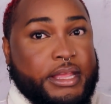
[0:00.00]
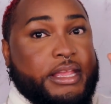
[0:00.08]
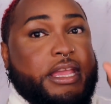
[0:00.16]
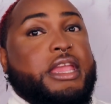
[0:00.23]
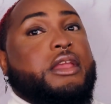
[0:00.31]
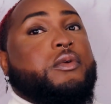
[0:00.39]

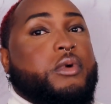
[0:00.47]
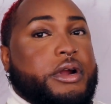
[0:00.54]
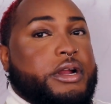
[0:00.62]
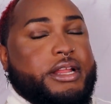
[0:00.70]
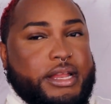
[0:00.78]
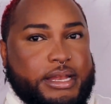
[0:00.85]
Key
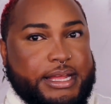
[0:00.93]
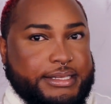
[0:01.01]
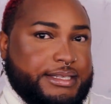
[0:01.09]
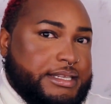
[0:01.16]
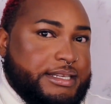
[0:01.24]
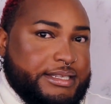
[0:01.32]
word in that
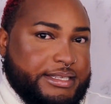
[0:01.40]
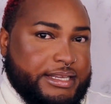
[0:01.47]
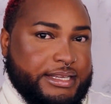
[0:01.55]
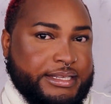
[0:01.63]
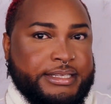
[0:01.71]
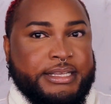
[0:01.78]
sentence
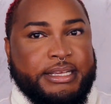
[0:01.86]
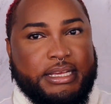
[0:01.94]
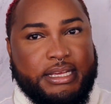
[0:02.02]
is